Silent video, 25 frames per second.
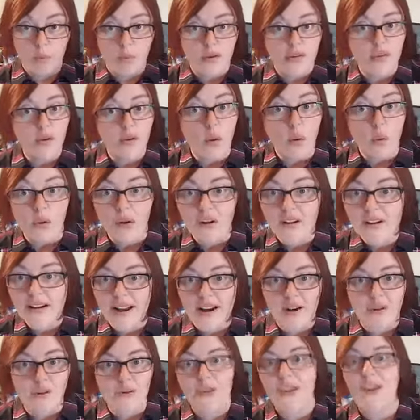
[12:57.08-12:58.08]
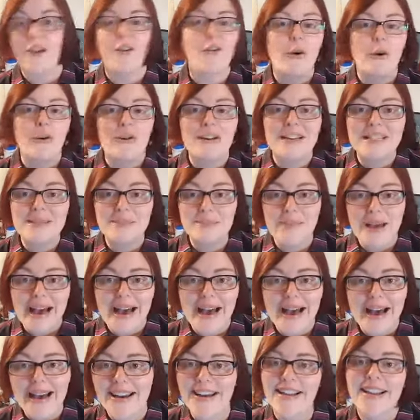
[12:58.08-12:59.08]
with corn. I don't think corn is
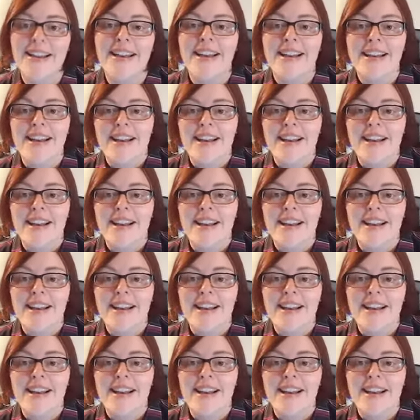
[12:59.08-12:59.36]
bad.